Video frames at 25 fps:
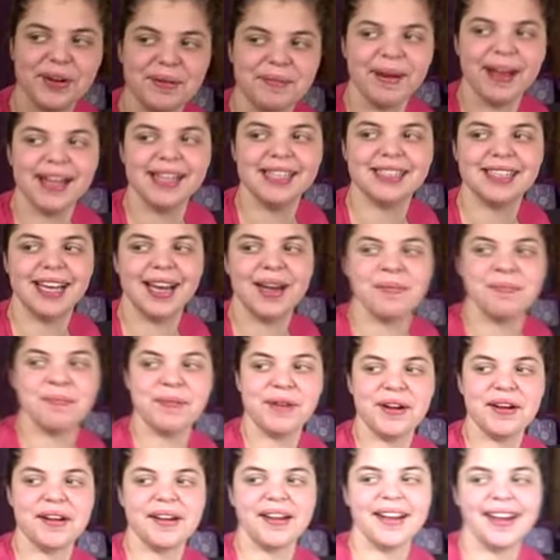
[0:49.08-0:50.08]

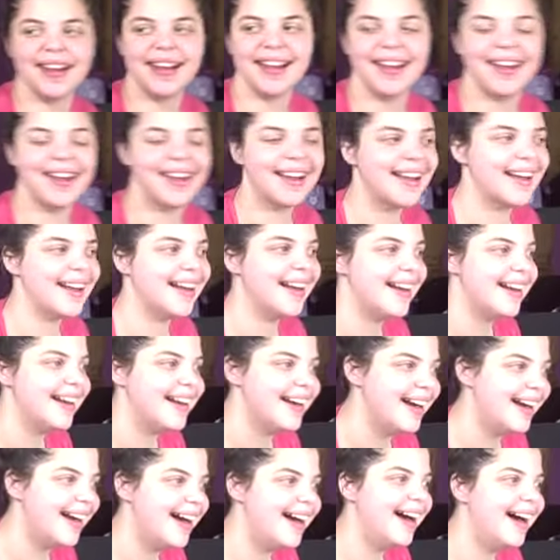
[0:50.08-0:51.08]
baby,
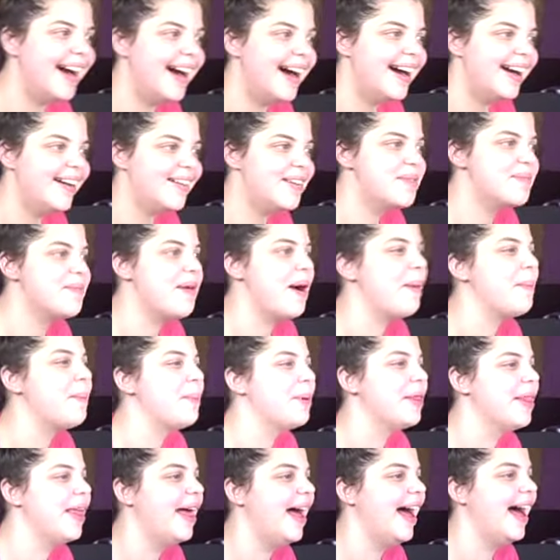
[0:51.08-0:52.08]
she used to Take store
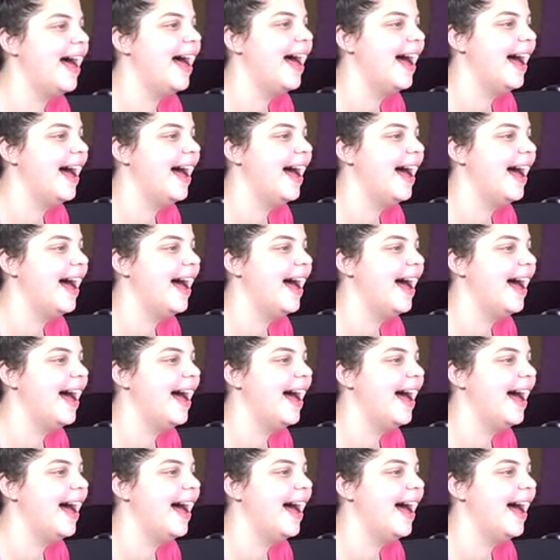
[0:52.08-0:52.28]
things in there.